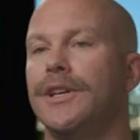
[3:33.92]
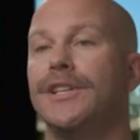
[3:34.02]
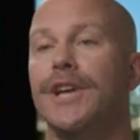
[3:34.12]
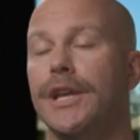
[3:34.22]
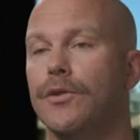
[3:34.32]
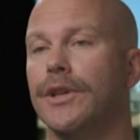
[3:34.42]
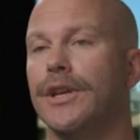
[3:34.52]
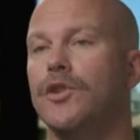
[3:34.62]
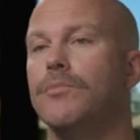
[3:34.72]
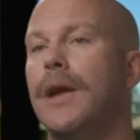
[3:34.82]

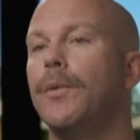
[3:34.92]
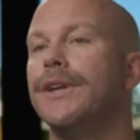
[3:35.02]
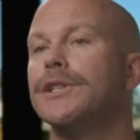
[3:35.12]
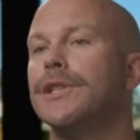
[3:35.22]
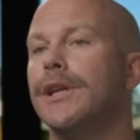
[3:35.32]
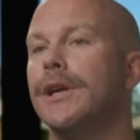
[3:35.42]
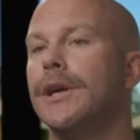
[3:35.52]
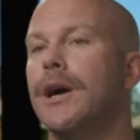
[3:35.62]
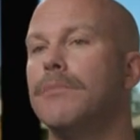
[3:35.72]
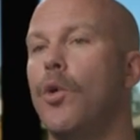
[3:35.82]
continually, you may reach
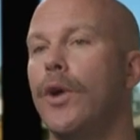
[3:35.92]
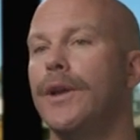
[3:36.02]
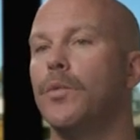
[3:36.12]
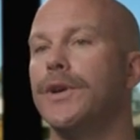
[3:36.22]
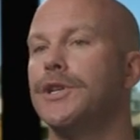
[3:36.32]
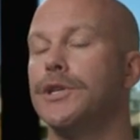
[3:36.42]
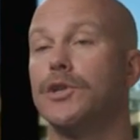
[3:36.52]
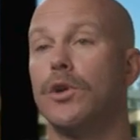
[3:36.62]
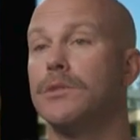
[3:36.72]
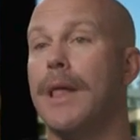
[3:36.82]
the uh, point in which your
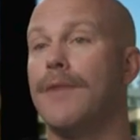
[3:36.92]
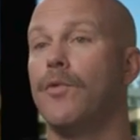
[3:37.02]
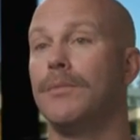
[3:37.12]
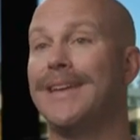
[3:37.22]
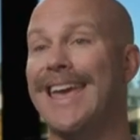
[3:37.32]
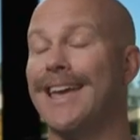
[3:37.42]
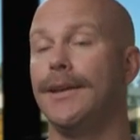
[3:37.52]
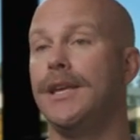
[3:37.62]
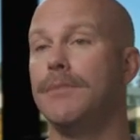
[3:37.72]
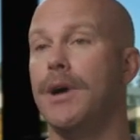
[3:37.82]
storage platform
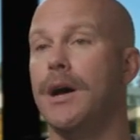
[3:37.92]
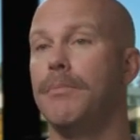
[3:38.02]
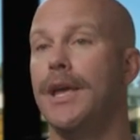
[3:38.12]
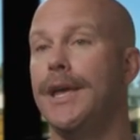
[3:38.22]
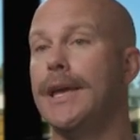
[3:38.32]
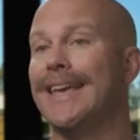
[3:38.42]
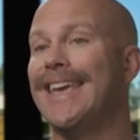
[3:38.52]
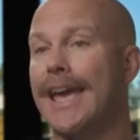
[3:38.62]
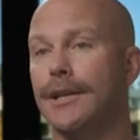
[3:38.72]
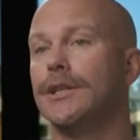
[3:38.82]
can't keep up. It
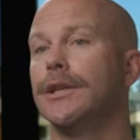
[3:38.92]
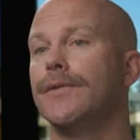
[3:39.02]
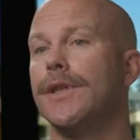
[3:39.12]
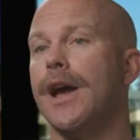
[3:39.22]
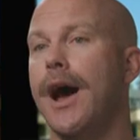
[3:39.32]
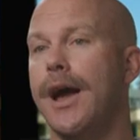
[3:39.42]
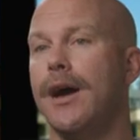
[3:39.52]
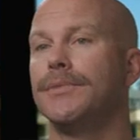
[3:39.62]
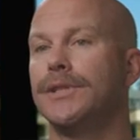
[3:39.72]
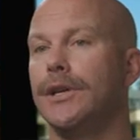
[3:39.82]
can't deliver the I
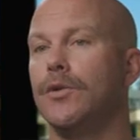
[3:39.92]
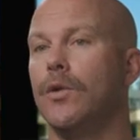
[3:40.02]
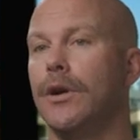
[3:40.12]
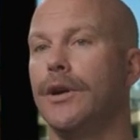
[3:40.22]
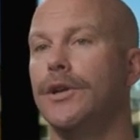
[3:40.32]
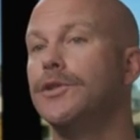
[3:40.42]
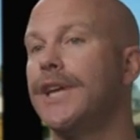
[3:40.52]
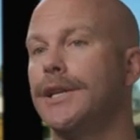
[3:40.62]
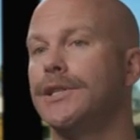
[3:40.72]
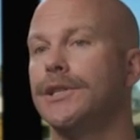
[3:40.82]
O P S that your use
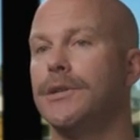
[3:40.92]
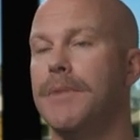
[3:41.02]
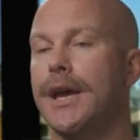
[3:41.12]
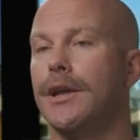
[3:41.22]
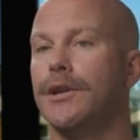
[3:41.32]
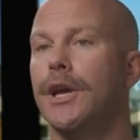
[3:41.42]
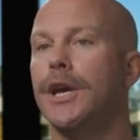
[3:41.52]
cases demand.